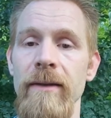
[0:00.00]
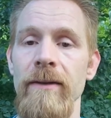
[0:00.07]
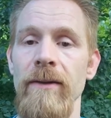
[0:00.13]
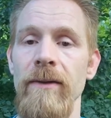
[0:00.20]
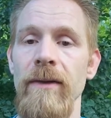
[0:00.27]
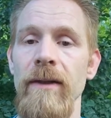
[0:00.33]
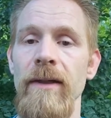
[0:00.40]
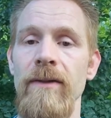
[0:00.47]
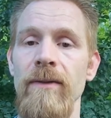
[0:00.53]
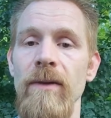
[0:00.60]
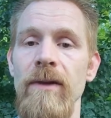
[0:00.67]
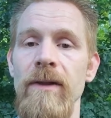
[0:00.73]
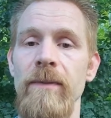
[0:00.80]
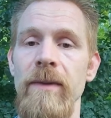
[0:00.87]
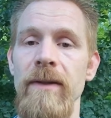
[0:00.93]
so at least
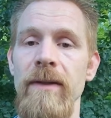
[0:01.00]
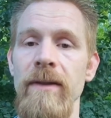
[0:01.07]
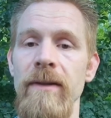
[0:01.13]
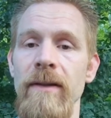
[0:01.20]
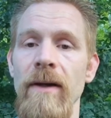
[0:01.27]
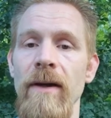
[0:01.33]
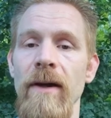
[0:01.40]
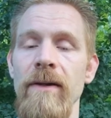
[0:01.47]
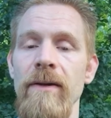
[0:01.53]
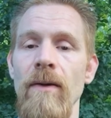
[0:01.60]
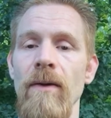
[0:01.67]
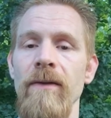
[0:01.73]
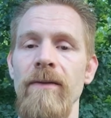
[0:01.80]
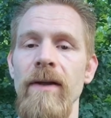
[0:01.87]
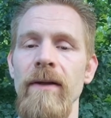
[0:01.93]
one species I
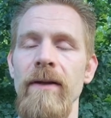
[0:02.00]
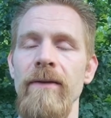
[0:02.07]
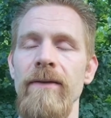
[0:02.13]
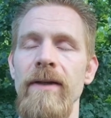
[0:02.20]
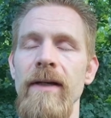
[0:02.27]
know of that lives